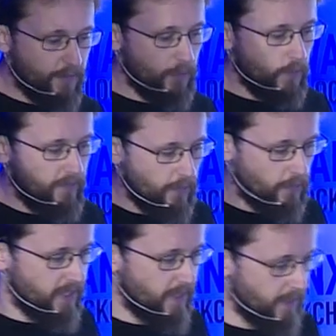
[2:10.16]
view,
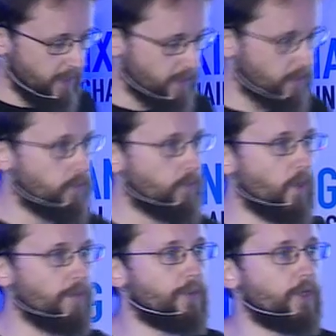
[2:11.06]
voting is
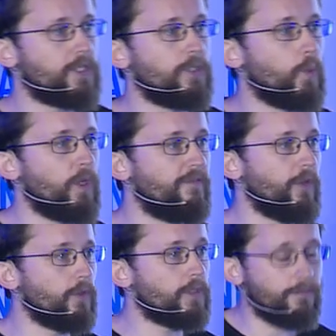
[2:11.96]
one person, one
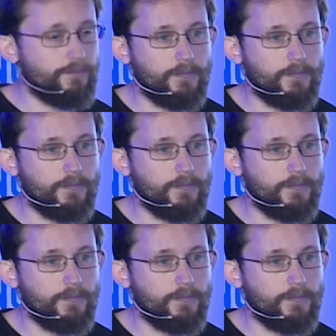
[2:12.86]
vote.